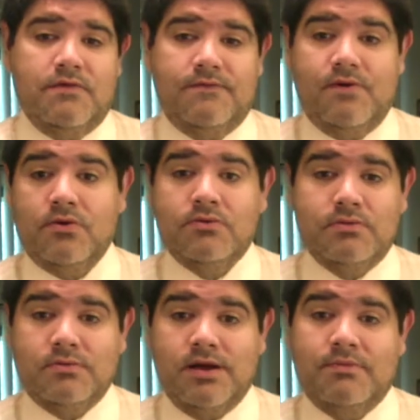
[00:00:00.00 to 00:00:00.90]

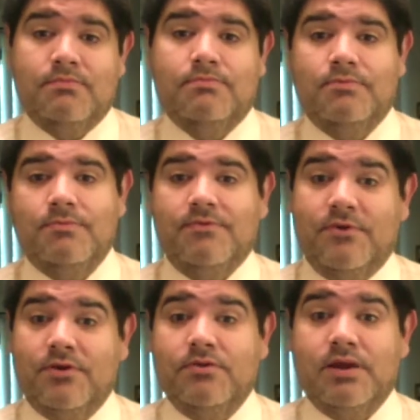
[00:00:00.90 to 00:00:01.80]
phone. I would
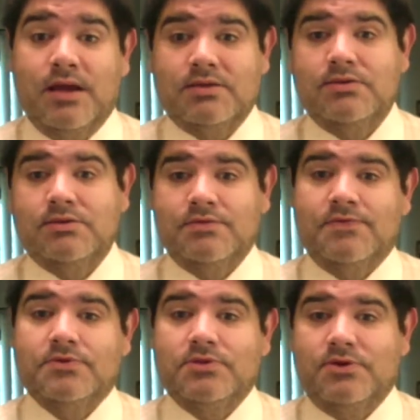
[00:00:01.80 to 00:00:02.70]
prefer you not to use your
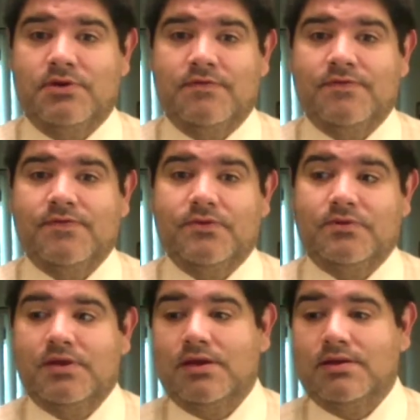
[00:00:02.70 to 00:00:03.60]
phone. Turn off a phone.
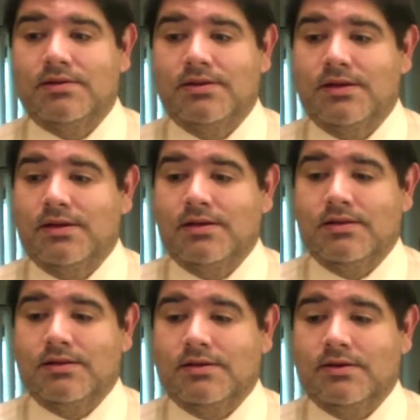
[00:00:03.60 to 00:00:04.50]
Get
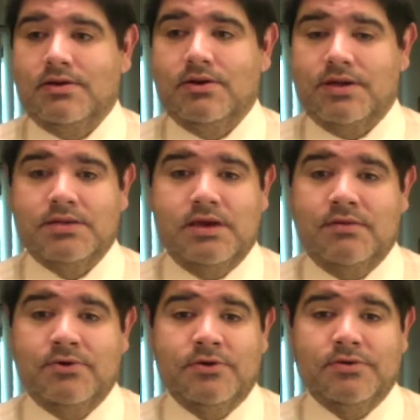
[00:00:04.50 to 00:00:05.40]
like a cooking
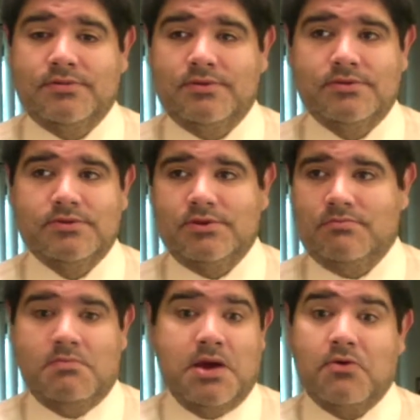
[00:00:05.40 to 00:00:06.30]
timer. Use your
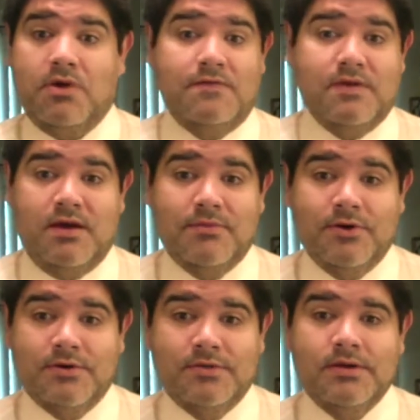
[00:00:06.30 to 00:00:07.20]
microwave
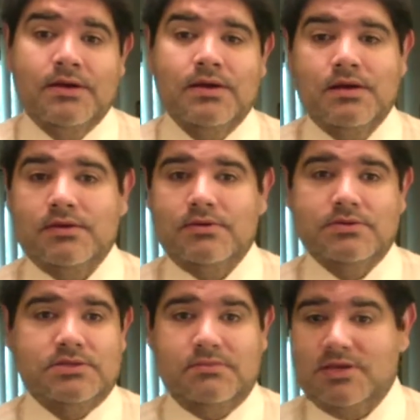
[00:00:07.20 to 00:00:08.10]
timer.
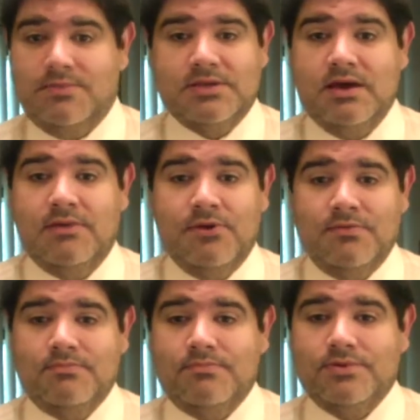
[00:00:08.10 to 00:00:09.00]
Use some type of timer,
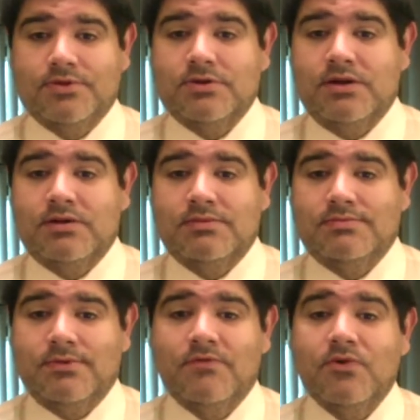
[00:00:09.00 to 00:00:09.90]
but try to
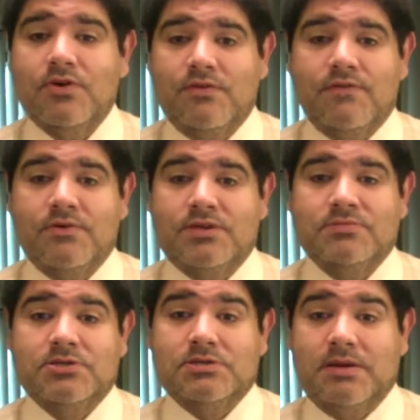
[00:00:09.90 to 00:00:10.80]
avoid your phone as
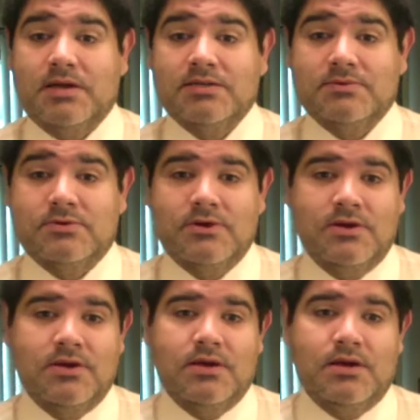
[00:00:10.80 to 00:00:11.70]
much as possible,
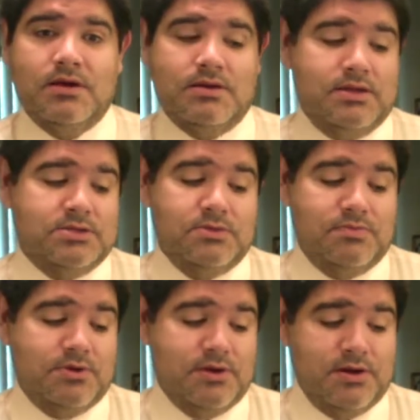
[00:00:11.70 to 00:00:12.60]
unless you
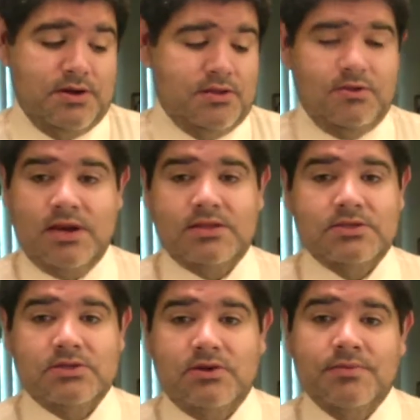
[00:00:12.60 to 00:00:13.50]
put do not
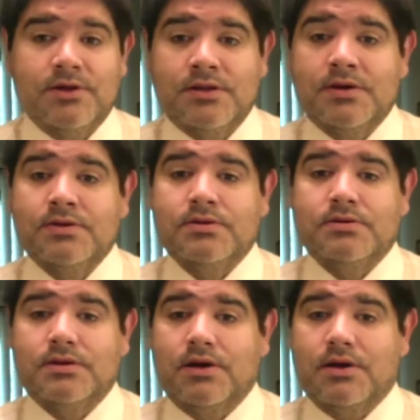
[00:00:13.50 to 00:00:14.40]
disturb on there.
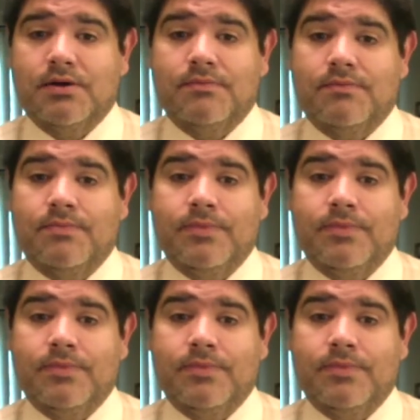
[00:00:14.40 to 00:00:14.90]
Um,